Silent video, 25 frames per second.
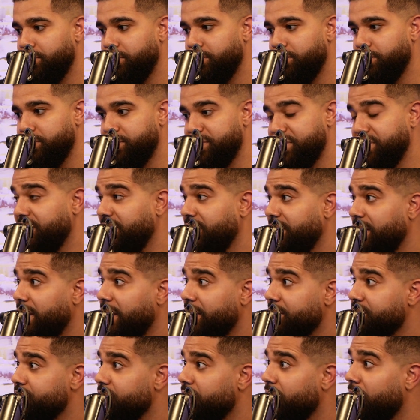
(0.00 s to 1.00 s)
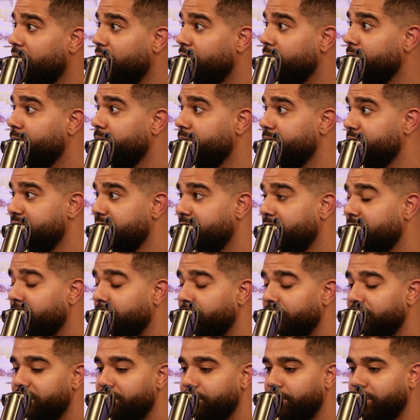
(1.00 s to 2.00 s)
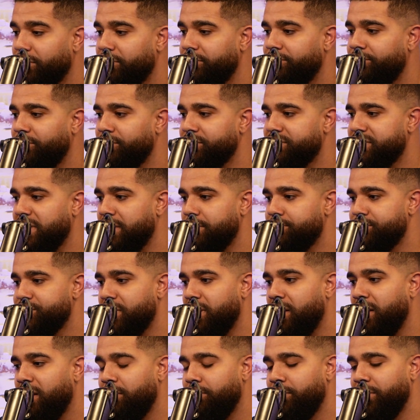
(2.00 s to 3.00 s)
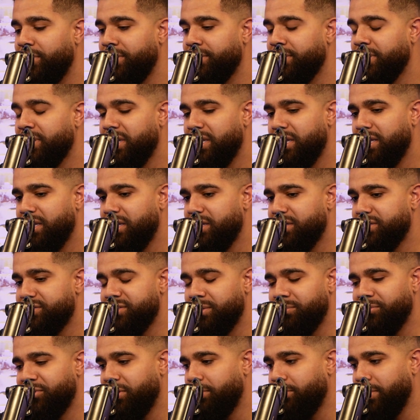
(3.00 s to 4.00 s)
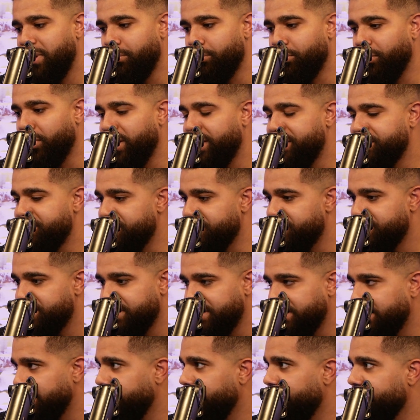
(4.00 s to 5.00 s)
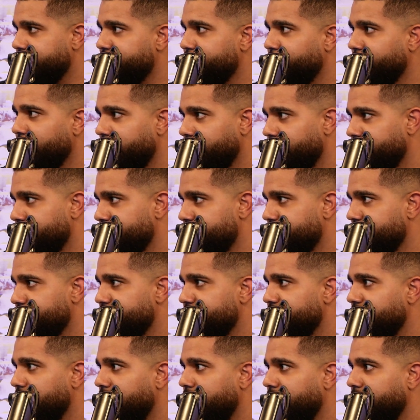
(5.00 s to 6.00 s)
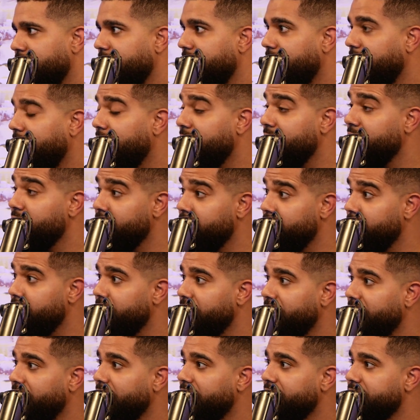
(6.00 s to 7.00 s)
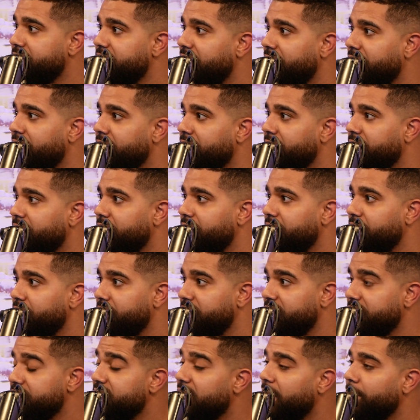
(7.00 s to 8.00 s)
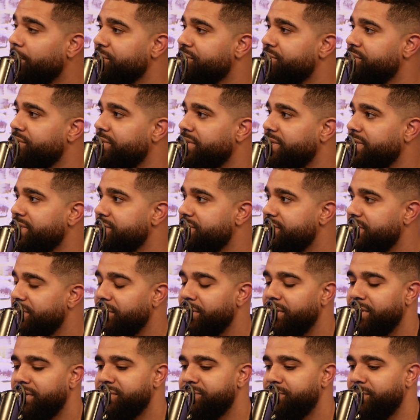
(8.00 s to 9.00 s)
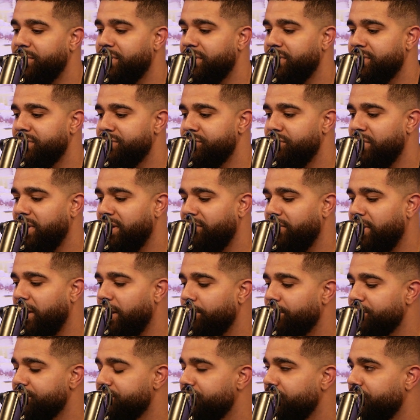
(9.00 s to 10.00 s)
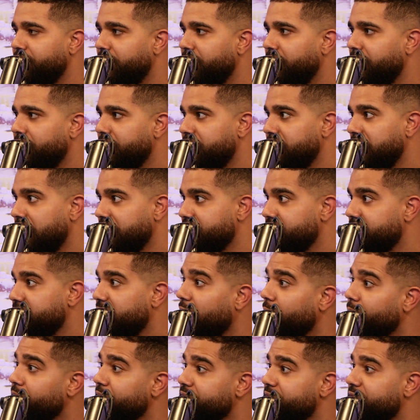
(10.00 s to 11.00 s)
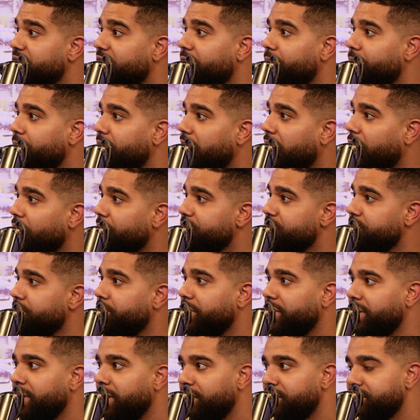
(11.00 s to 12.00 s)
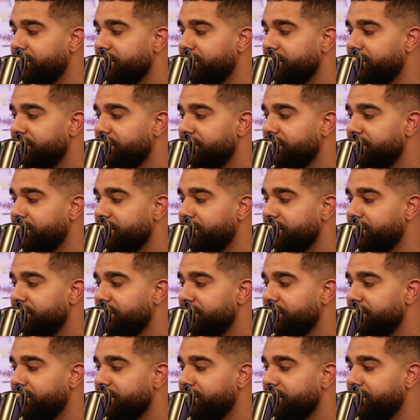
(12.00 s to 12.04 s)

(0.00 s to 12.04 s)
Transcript: she needed extra help. She couldn't really work a full-time job, and something in my brain just clicked where it was just like, hey, you need to take this opportunity serious because you have an opportunity to not just help yourself but help somebody else.